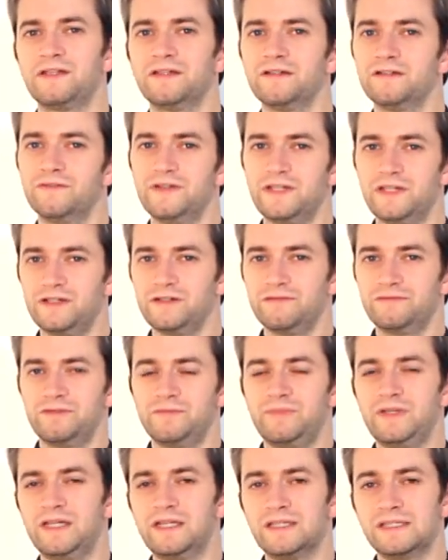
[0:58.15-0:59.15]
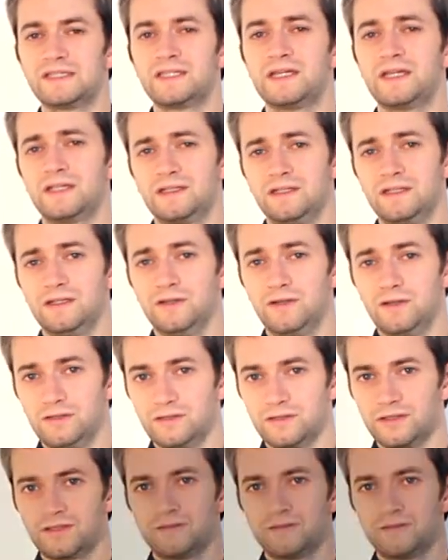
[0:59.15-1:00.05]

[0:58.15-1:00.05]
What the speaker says: the video would be insanely long.